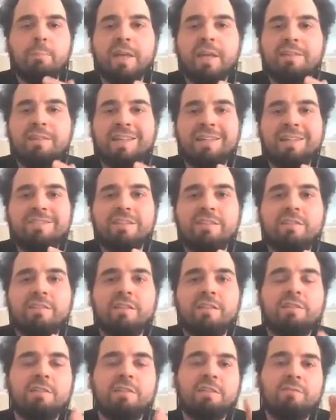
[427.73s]
But
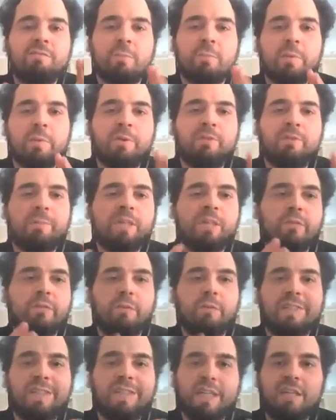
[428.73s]
from the
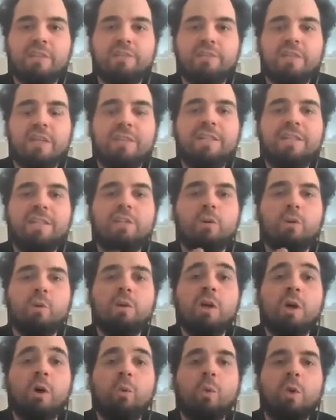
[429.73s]
perspective of a data center, we
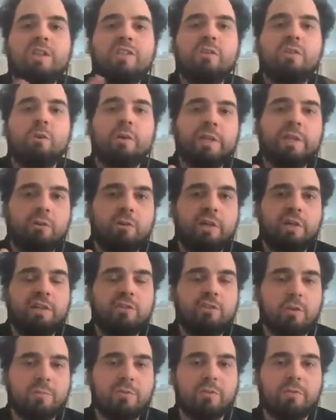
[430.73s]
don't know what's going on
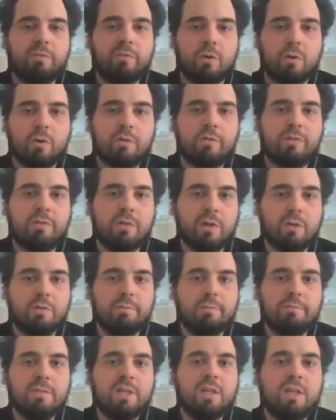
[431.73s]
in terms of workflow,